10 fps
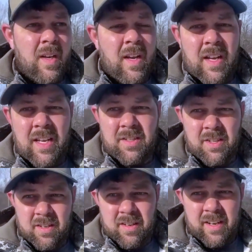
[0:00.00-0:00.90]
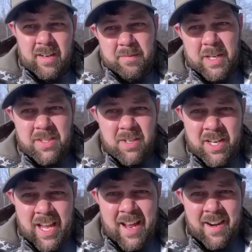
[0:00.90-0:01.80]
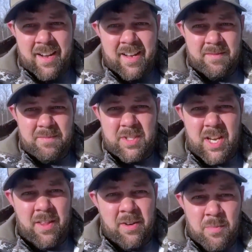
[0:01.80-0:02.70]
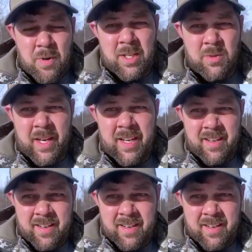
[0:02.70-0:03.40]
Eastern Canada, southern New Brunswick.